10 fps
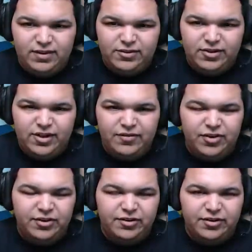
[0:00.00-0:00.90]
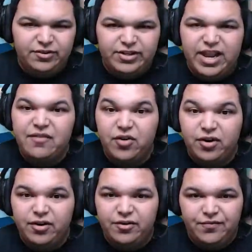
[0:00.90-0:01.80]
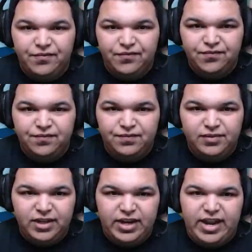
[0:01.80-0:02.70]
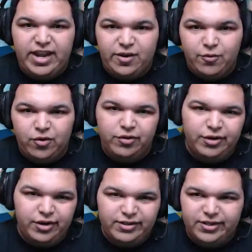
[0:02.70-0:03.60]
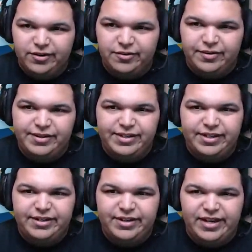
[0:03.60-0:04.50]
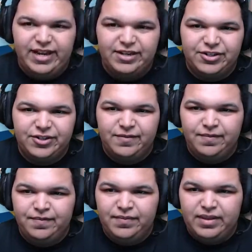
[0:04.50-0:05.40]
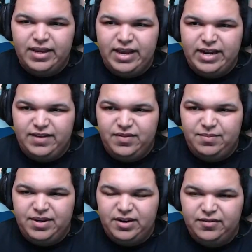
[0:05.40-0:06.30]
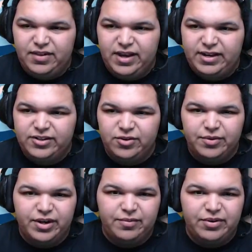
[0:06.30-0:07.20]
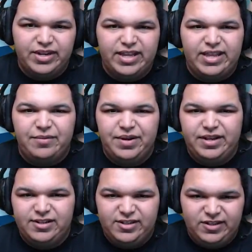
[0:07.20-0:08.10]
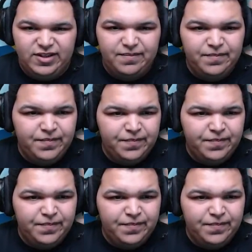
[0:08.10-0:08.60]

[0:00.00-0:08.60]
There's never in any world is there a reason to catch any of the P-Dove line, so we're gonna pretend that we didn't see them.